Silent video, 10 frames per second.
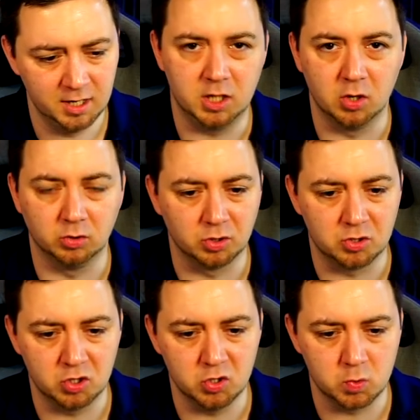You can also
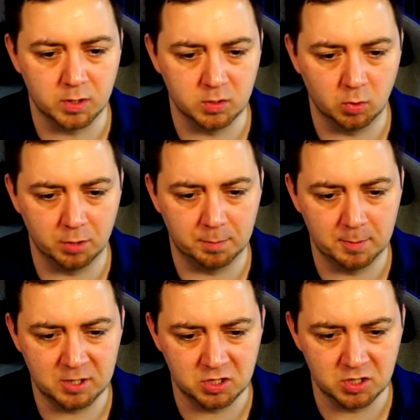choose whether you want the
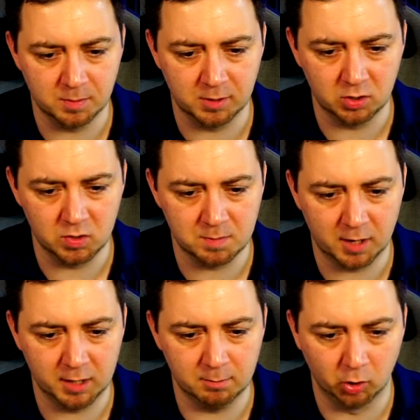permission to be used
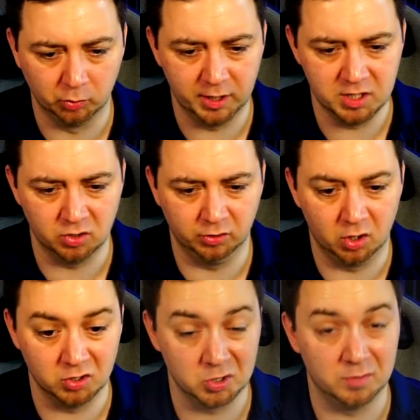by moderators or
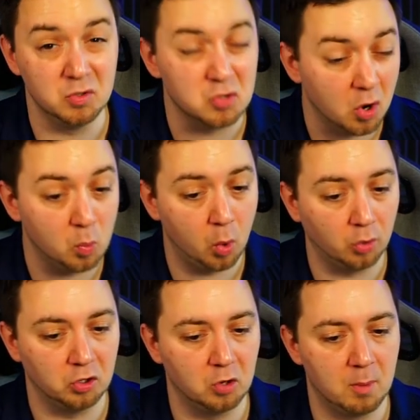not. So if you don't
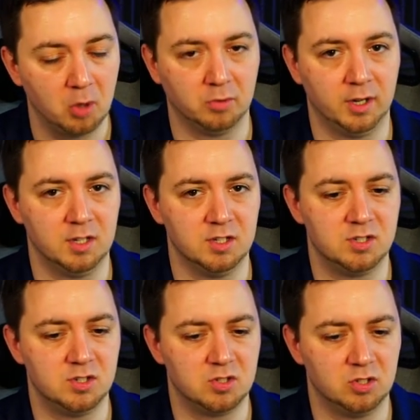want your
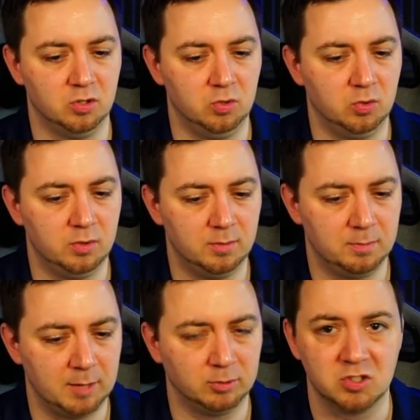moderators to
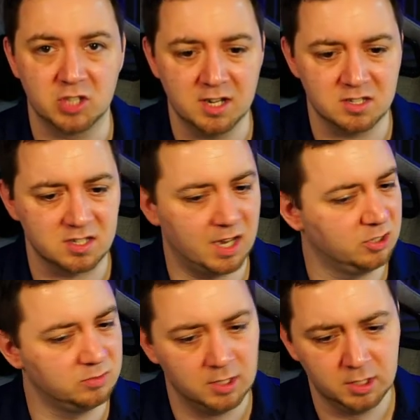be able to change the
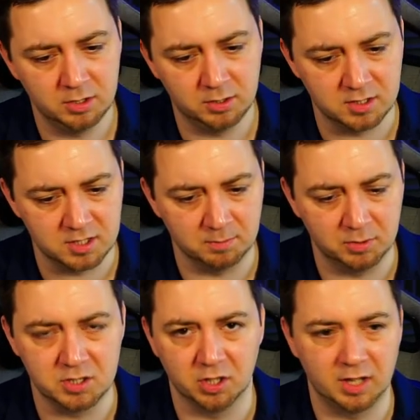title, you can simply
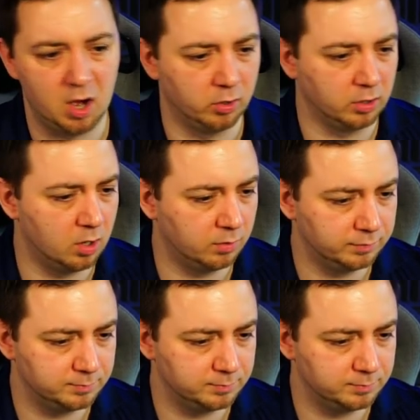turn that on and off.